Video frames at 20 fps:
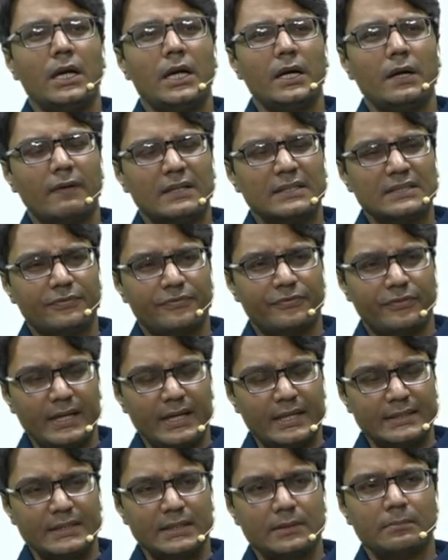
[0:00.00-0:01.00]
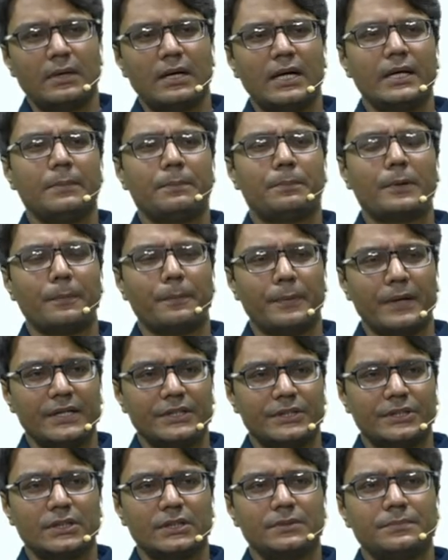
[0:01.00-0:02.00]
it was a phase in my
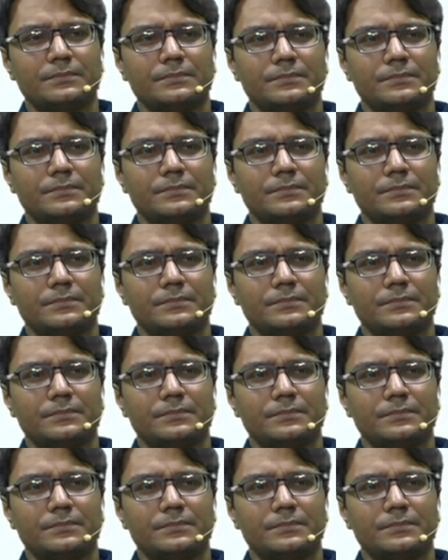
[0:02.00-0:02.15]
preparation